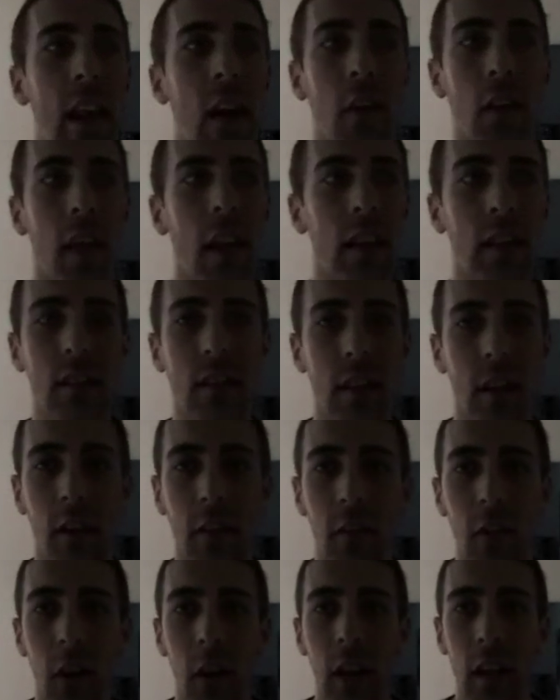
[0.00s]
all that
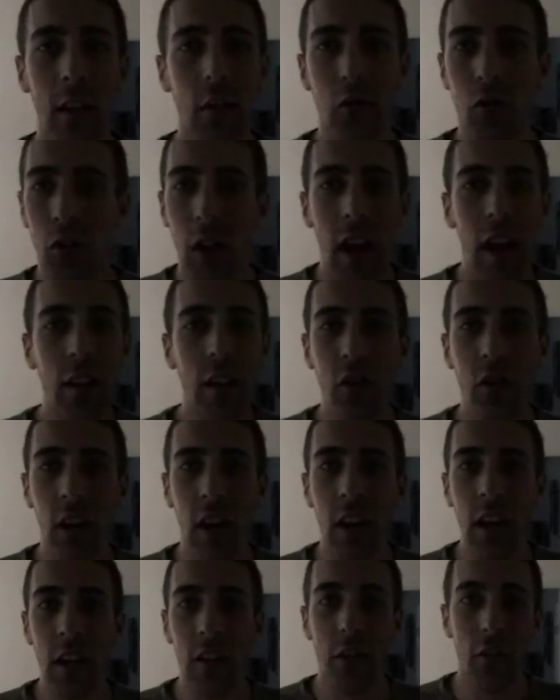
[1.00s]
stuff and the
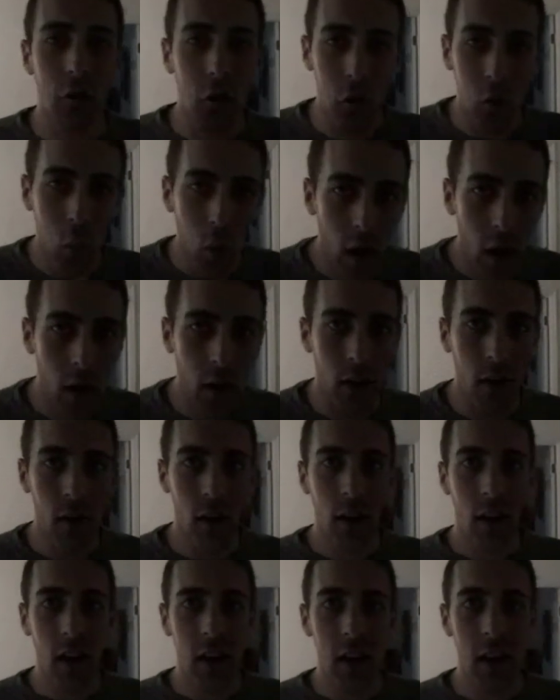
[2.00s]
strategy to do well,
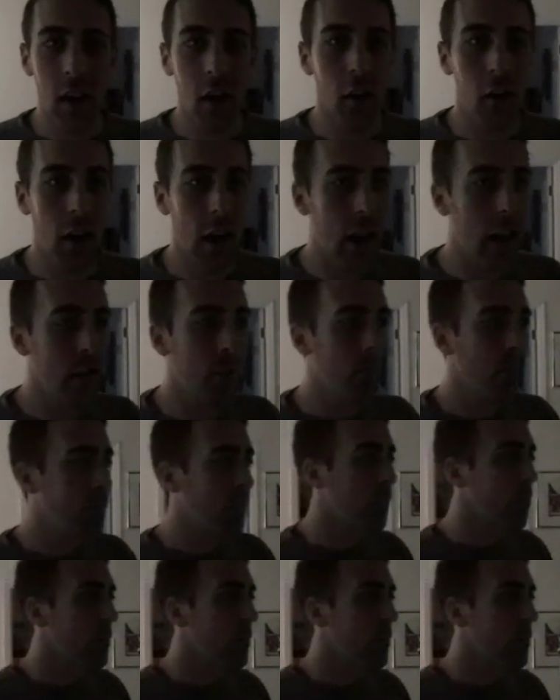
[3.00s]
and